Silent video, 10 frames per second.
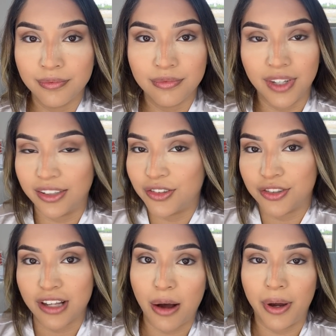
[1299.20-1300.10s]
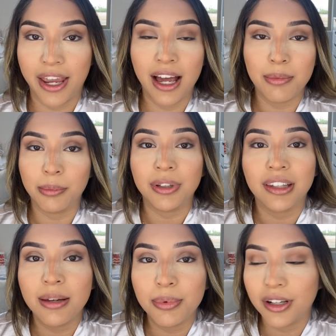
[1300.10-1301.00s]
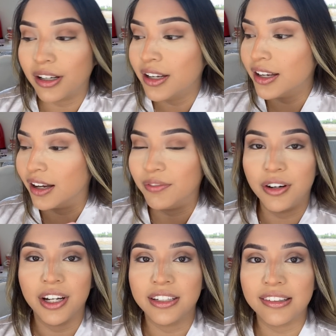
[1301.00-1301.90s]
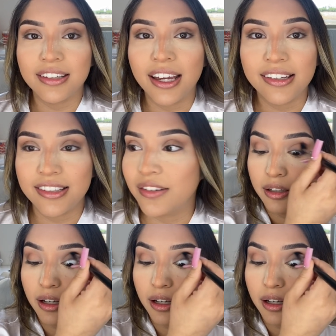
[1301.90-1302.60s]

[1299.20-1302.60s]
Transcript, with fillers: That's just how I am. I'm a Libra. I'm very indecisive.